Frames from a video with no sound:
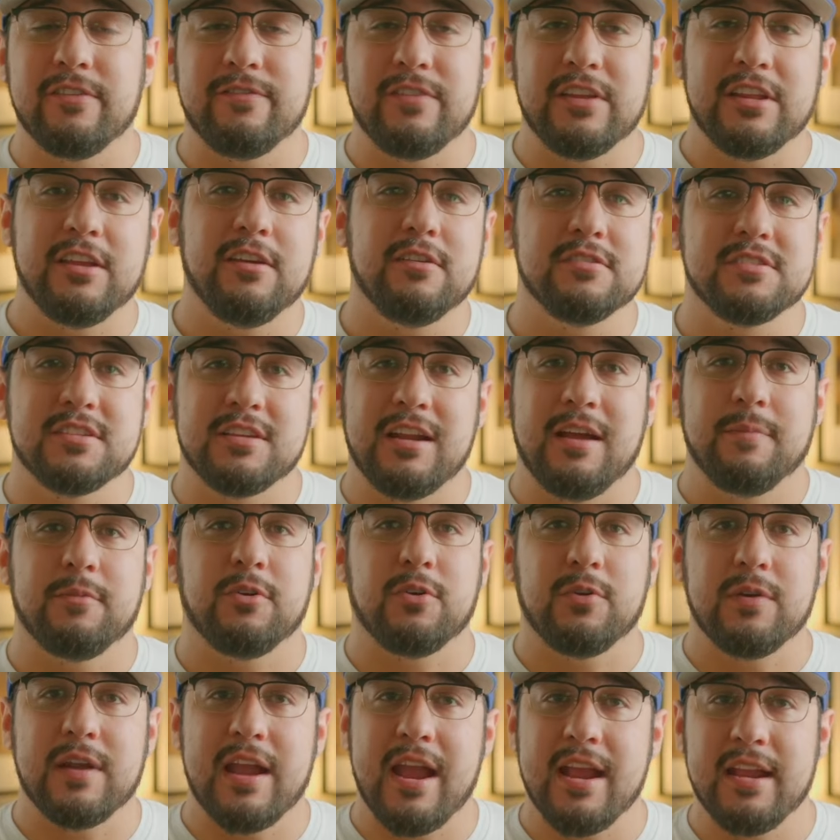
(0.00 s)
videos that I'm
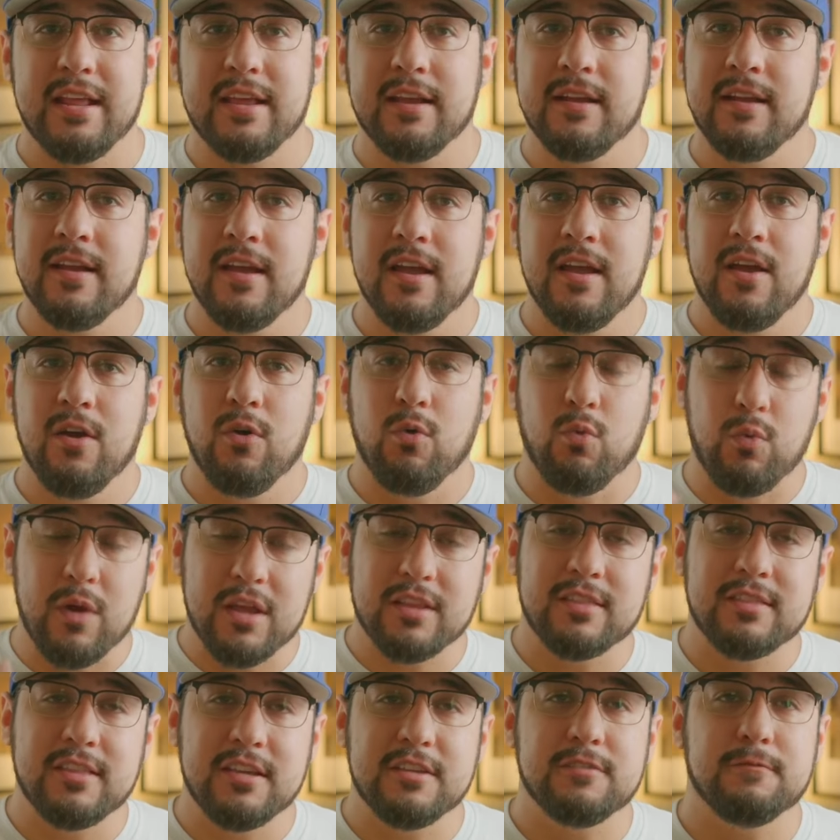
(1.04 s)
creating
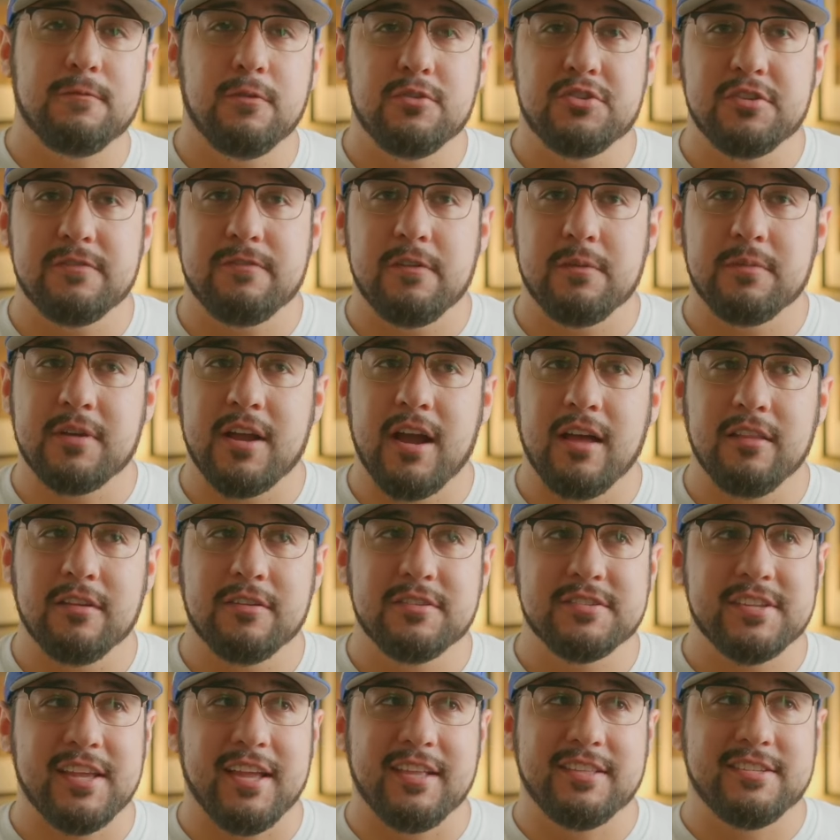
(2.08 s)
with these Fujifilm
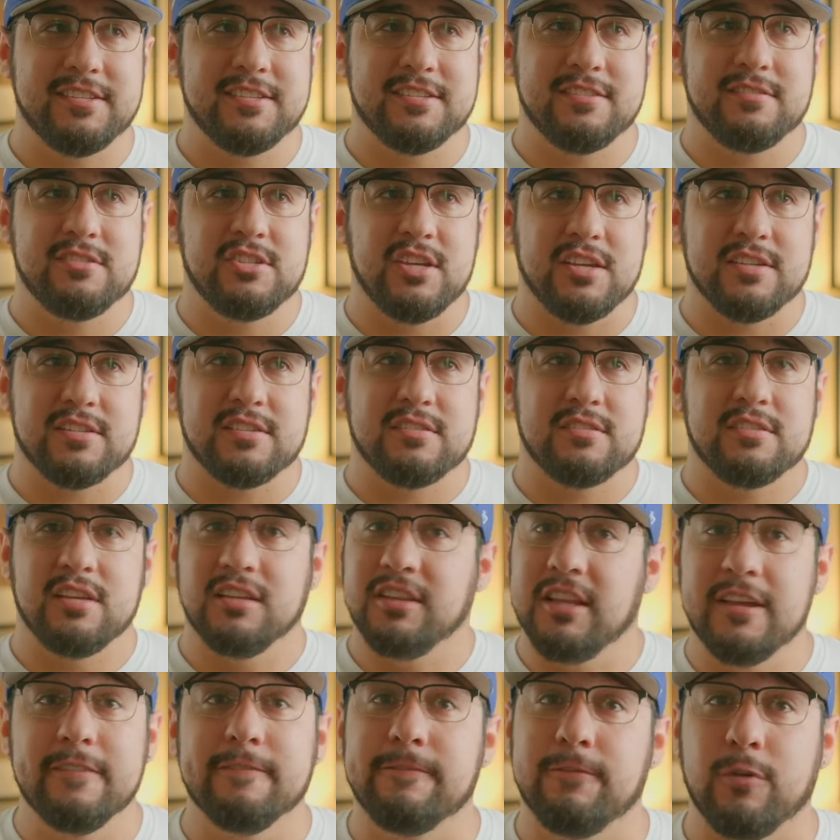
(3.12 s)
colors, it's just to
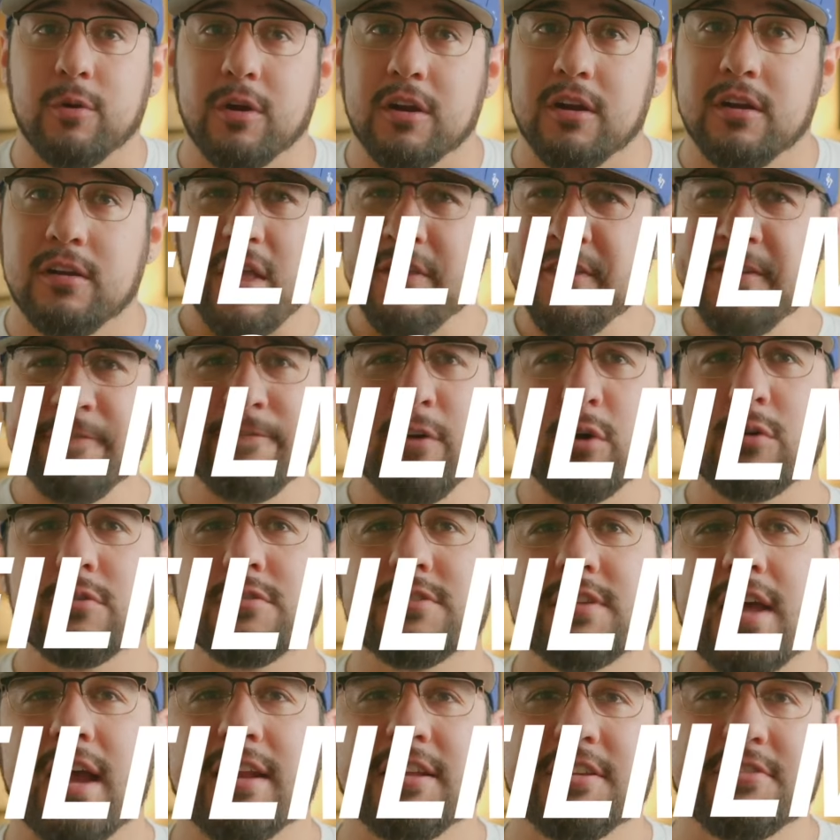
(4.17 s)
live for. The photo
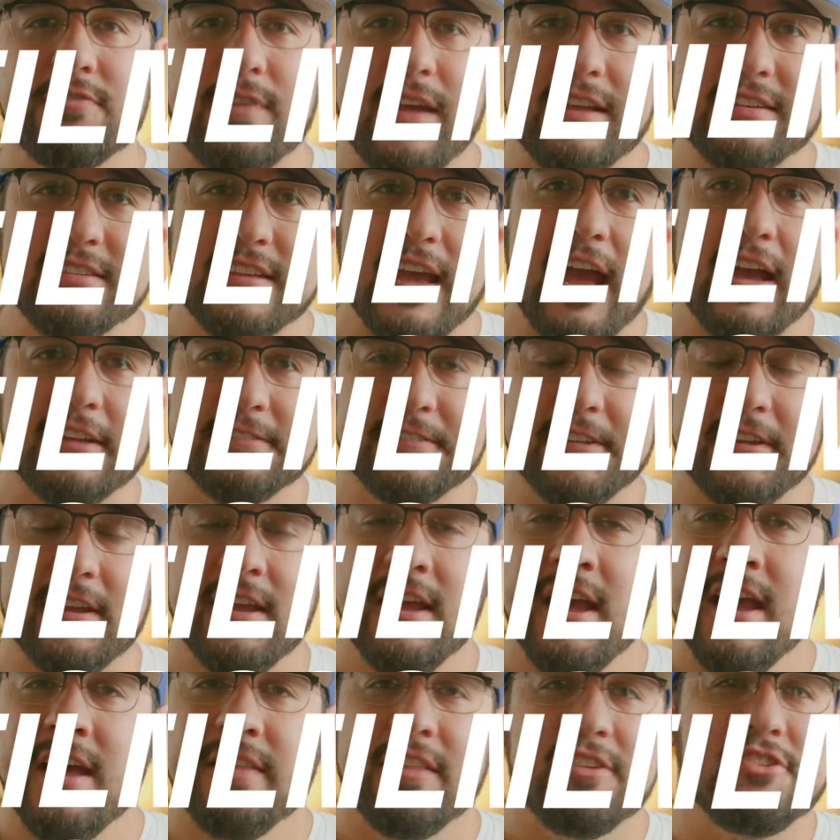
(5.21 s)
side is fantastic.
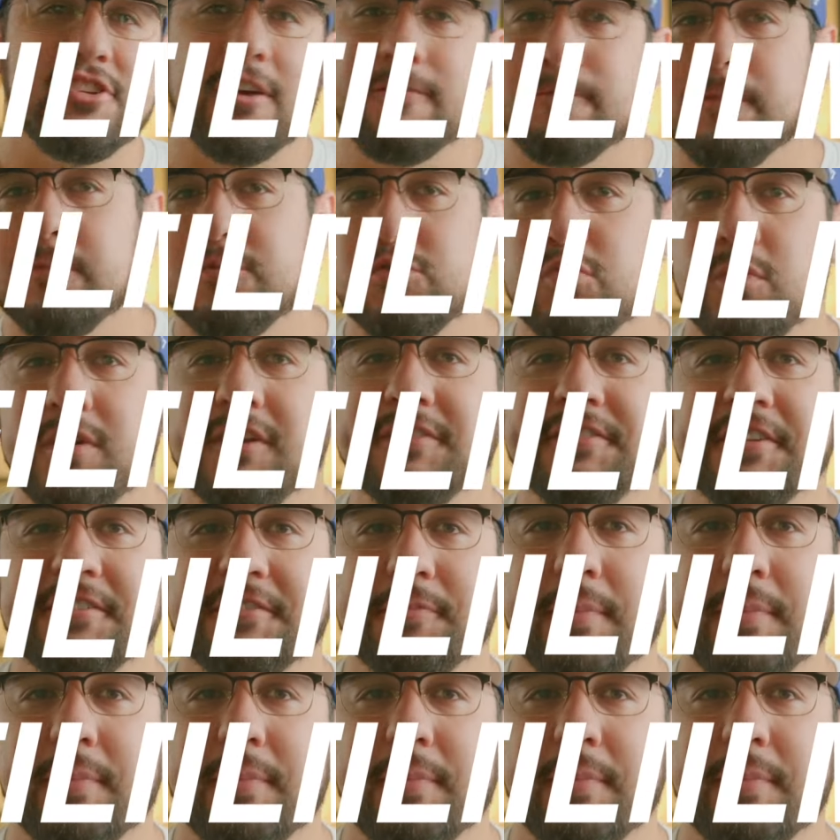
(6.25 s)
The jump from 26